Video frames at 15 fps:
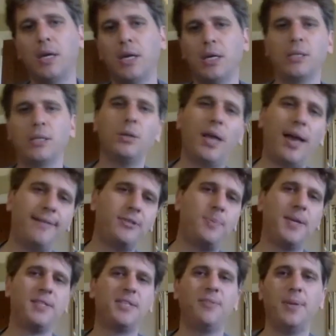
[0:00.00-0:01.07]
So mm.
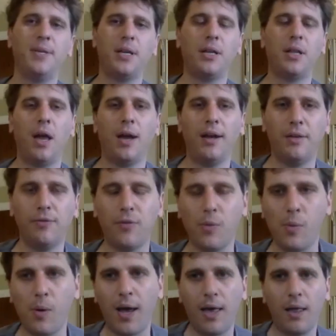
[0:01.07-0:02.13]
lifespans have been declining for
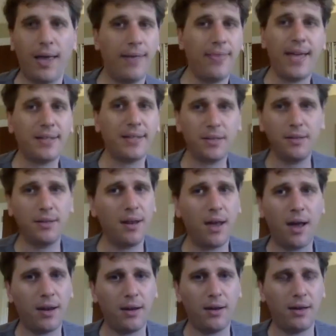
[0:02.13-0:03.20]
a while. And that's
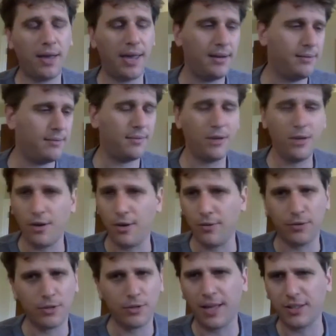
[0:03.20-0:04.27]
not a, and you know,
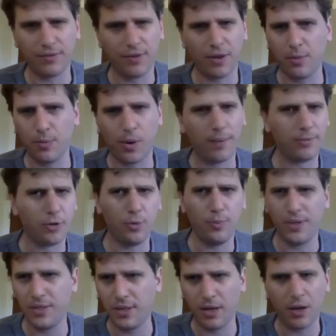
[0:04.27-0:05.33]
there's lots of other problems,
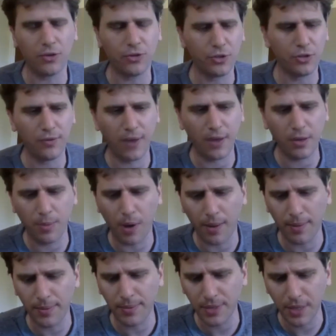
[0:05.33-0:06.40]
obesity, all sorts of other
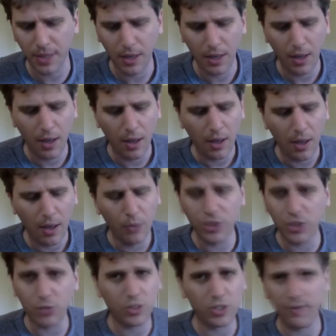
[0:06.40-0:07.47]
problems, which,
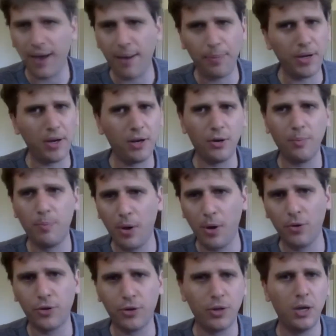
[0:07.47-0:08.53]
which have happened under
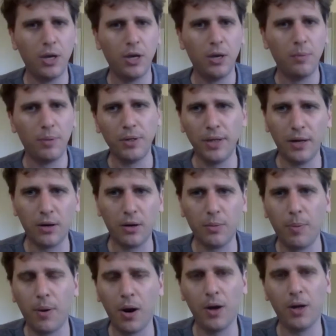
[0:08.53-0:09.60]
both
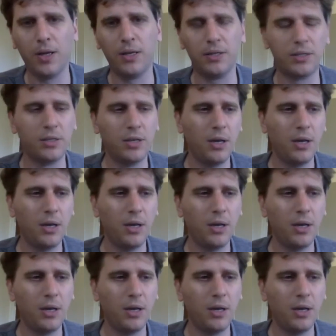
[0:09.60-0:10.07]
political parties.